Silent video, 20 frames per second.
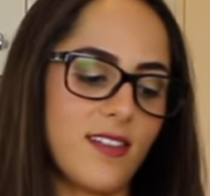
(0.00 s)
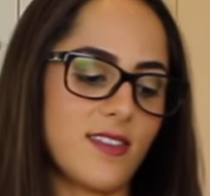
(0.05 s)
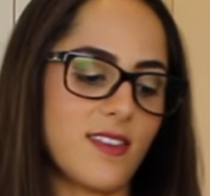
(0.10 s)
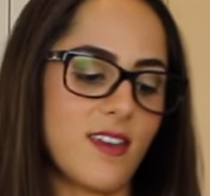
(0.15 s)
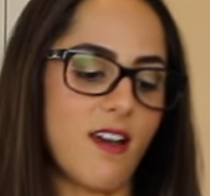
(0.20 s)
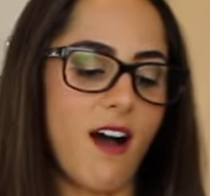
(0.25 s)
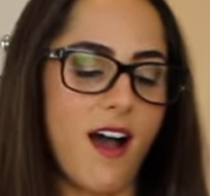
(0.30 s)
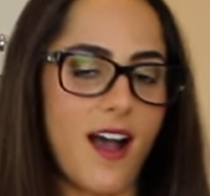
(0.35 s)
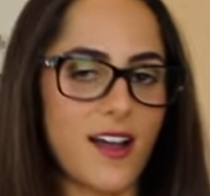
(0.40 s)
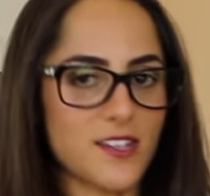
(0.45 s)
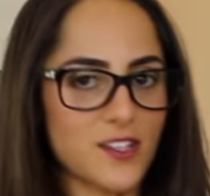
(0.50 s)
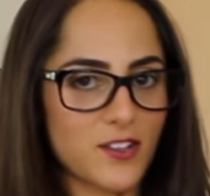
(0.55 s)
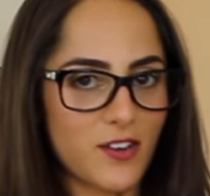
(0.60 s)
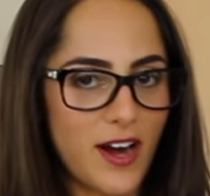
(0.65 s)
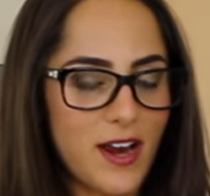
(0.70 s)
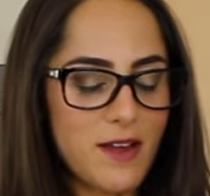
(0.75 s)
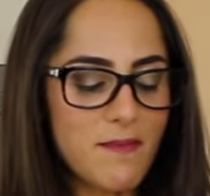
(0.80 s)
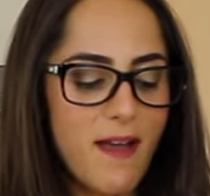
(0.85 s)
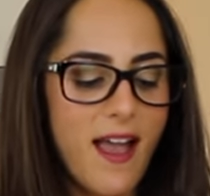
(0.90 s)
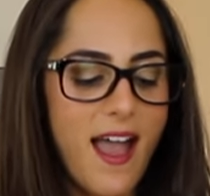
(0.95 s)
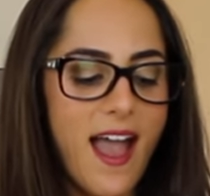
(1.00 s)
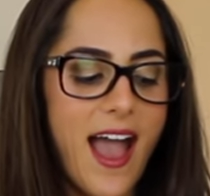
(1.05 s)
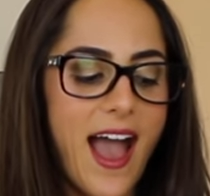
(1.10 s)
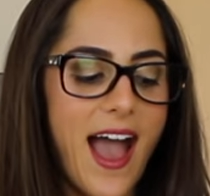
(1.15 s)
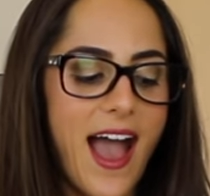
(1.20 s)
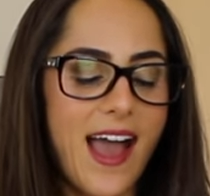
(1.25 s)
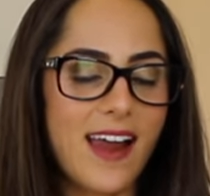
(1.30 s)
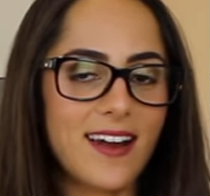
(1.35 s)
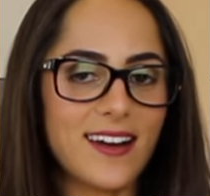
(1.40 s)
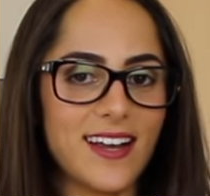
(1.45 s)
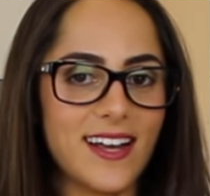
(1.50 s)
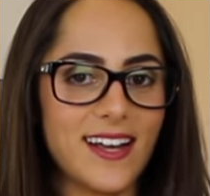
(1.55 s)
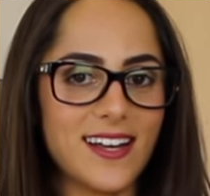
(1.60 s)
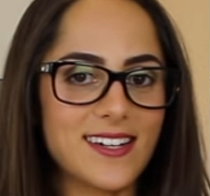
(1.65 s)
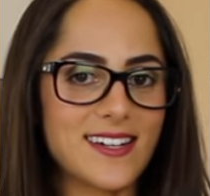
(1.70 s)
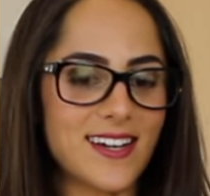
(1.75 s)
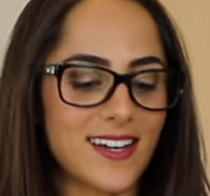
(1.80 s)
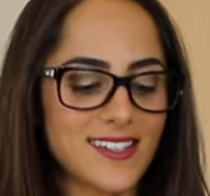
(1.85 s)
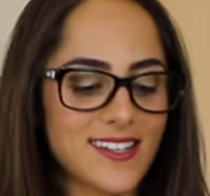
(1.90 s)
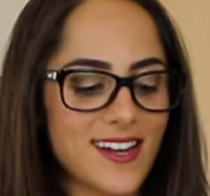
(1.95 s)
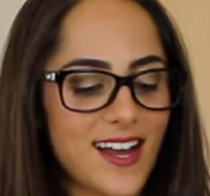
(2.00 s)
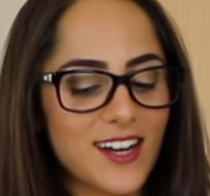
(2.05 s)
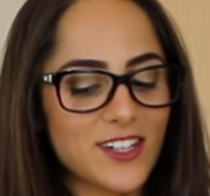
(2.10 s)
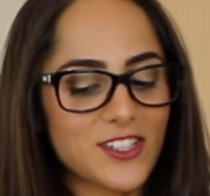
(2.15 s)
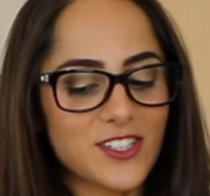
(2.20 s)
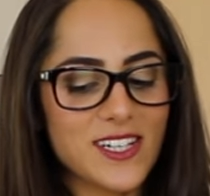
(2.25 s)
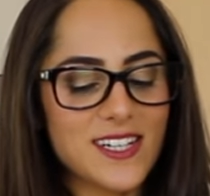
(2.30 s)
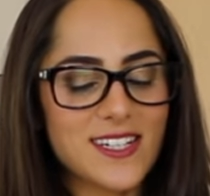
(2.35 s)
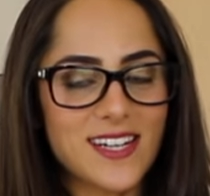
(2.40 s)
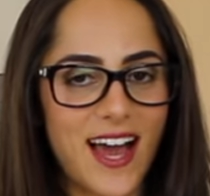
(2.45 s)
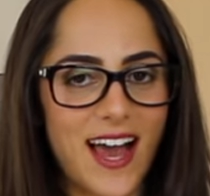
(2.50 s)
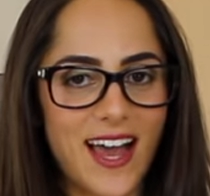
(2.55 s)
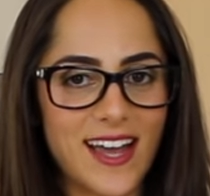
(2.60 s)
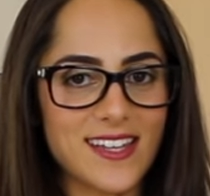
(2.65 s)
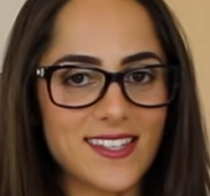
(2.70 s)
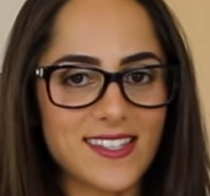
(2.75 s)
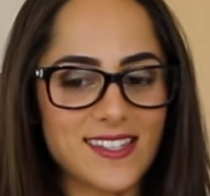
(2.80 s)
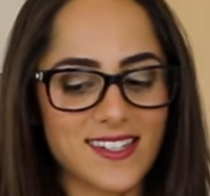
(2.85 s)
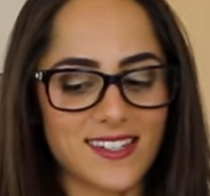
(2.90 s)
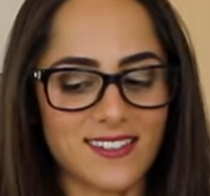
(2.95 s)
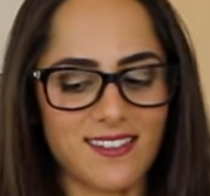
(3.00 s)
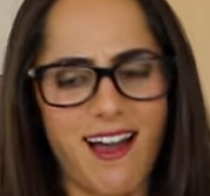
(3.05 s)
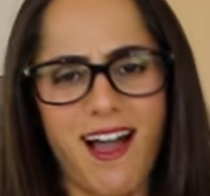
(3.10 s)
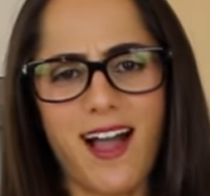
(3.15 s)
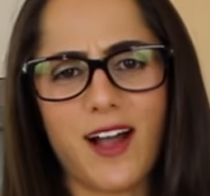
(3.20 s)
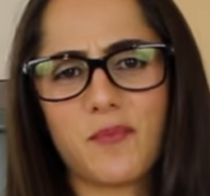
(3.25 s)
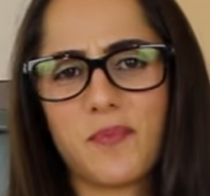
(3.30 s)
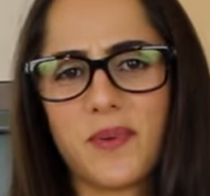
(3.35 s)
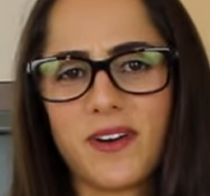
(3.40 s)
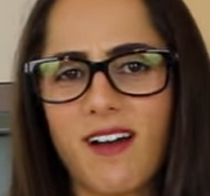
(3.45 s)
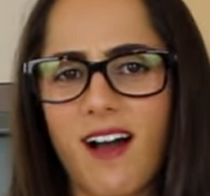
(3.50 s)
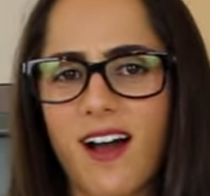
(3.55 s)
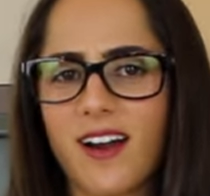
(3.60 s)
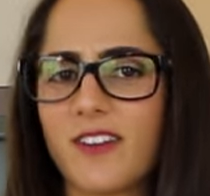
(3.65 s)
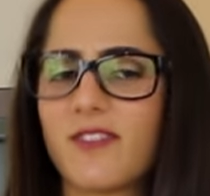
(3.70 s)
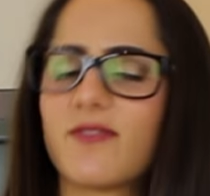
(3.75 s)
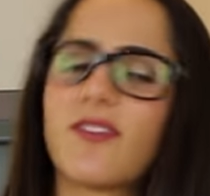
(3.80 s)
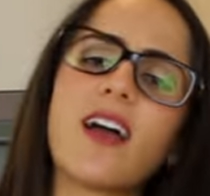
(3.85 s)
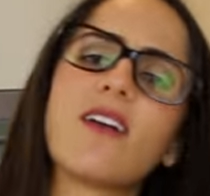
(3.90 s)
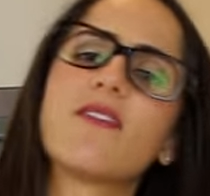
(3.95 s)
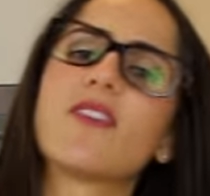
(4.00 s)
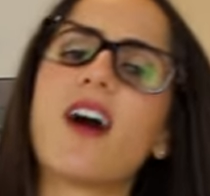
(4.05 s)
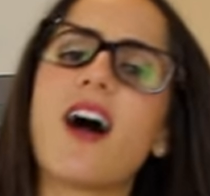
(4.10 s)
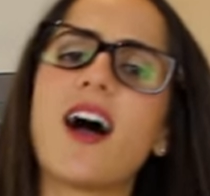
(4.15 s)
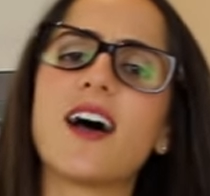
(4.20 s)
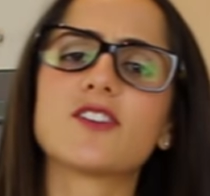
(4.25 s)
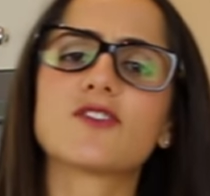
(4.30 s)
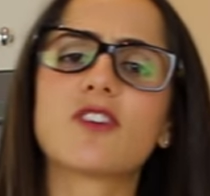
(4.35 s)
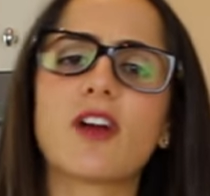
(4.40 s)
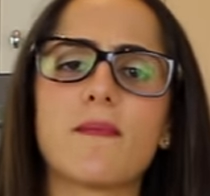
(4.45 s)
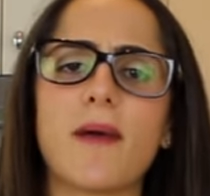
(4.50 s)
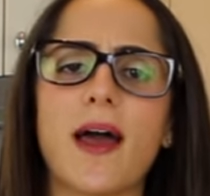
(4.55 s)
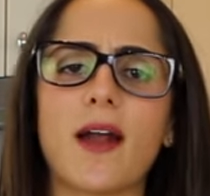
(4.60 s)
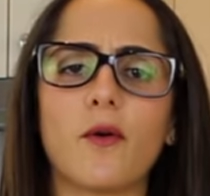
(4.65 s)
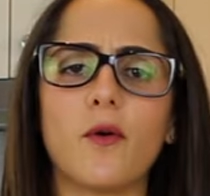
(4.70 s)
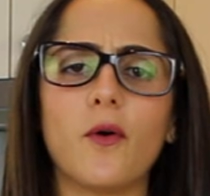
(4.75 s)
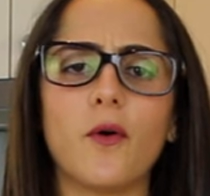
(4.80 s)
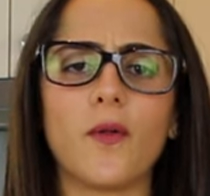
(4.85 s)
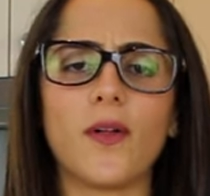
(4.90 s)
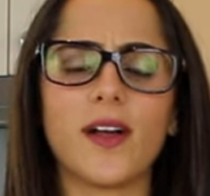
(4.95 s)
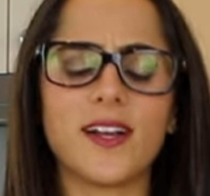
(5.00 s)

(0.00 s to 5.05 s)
the ice cream, and it doesn't actually taste like banana flavored ice cream at all.